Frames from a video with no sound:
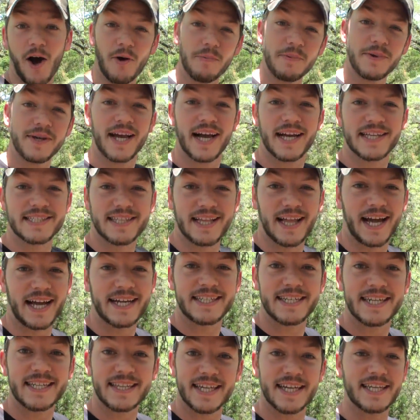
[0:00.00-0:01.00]
I hope you guys
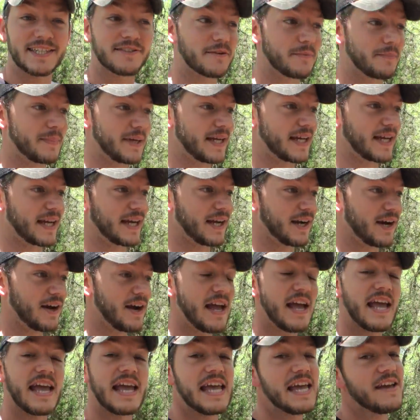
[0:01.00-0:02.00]
liked it. Thanks for being here.
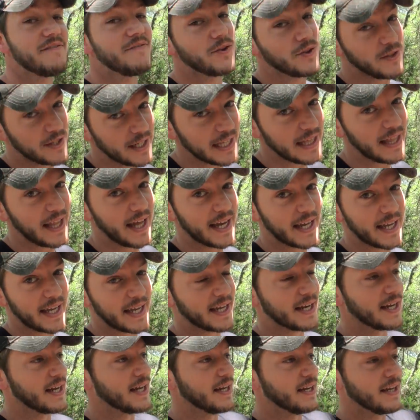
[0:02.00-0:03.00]
If you did like
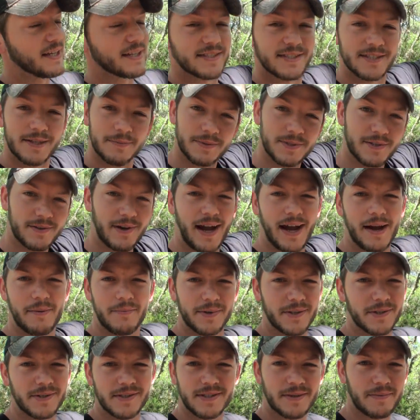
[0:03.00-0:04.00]
it, subscribe.
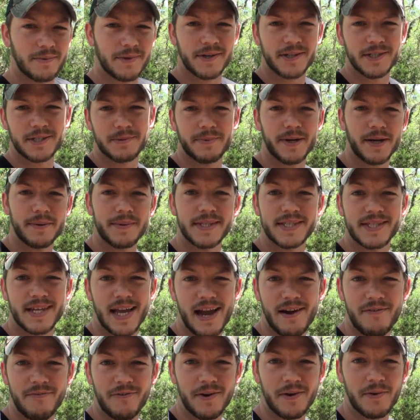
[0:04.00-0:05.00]
We do similar experiments
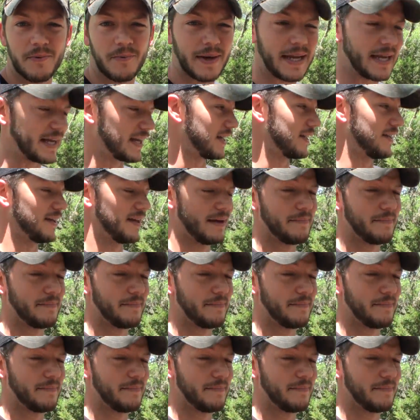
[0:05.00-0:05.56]
every week.